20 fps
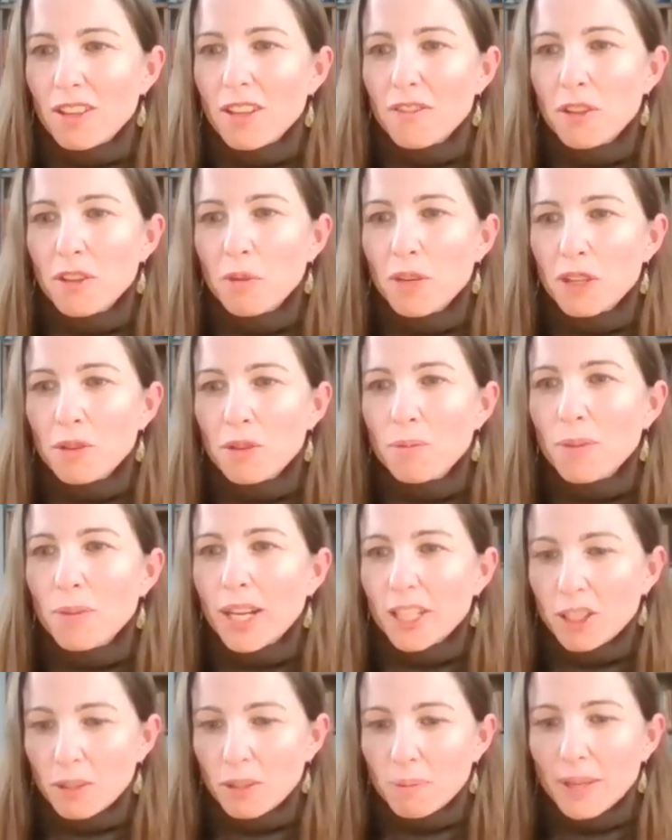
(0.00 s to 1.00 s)
of the way you
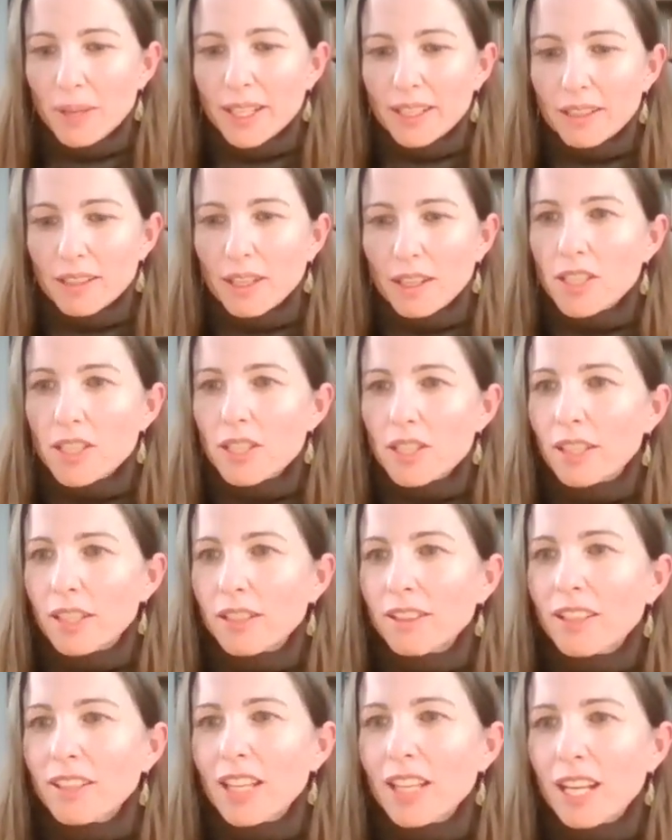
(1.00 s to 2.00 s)
embody your
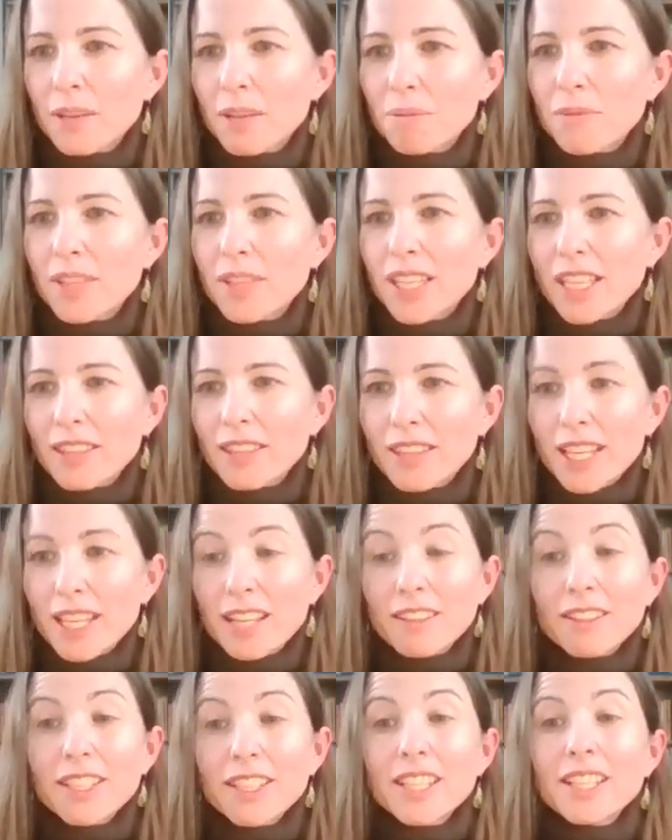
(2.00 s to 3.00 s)
pedagogy, in
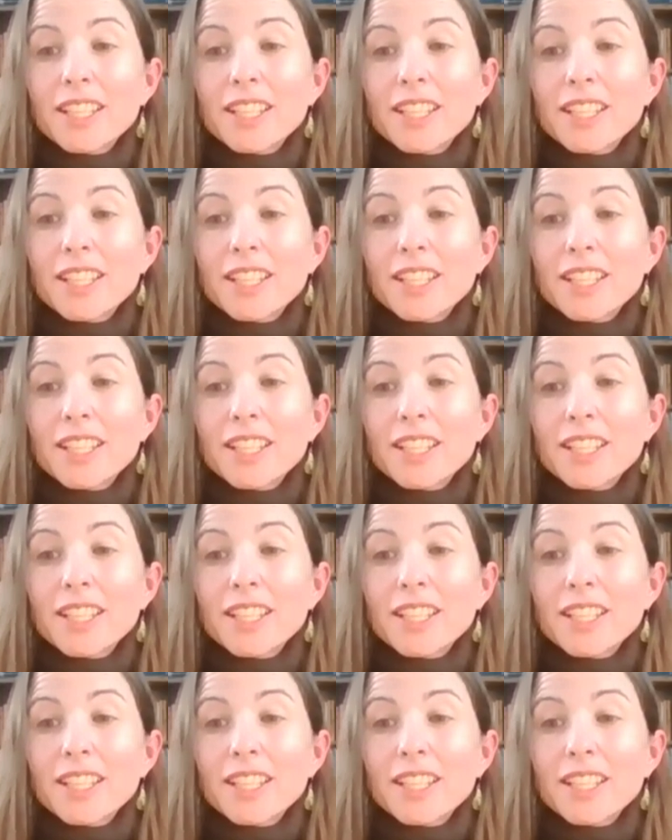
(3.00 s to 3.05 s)
that